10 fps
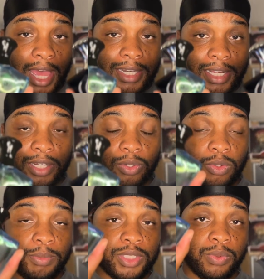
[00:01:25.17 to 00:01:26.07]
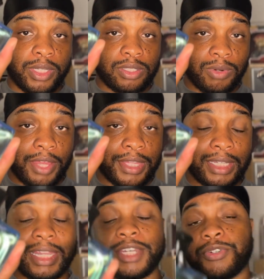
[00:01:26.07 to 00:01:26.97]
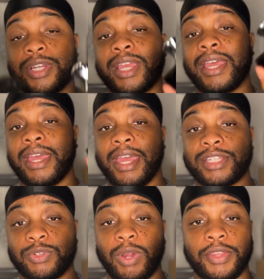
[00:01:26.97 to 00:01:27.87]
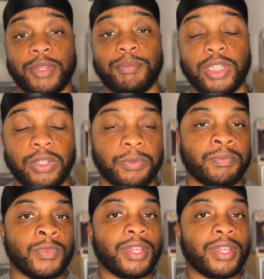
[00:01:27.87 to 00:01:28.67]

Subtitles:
identical between Turathi Electric and Turathi Blue,